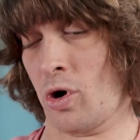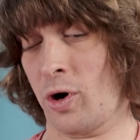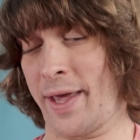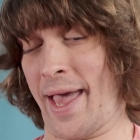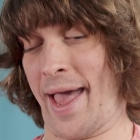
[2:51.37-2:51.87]

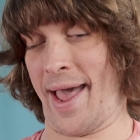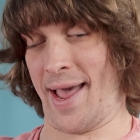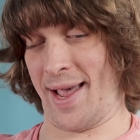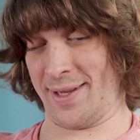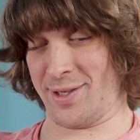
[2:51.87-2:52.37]

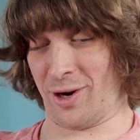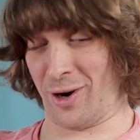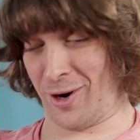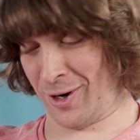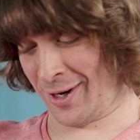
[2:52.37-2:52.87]
Okay,
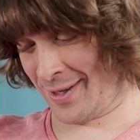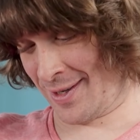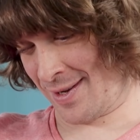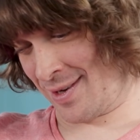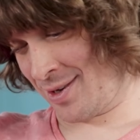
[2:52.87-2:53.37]
so
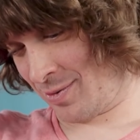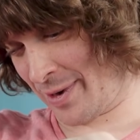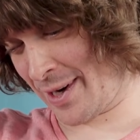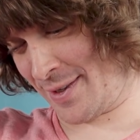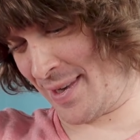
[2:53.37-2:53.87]

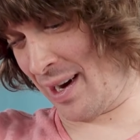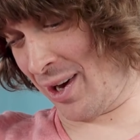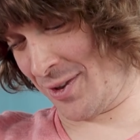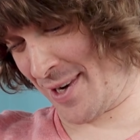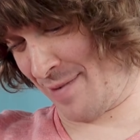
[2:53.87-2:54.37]
where's the
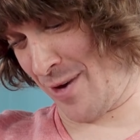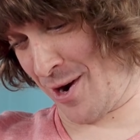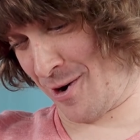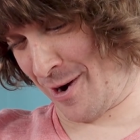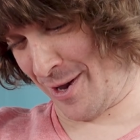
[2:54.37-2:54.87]

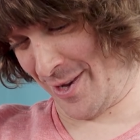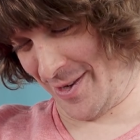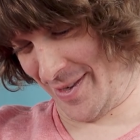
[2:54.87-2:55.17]
altimeter on this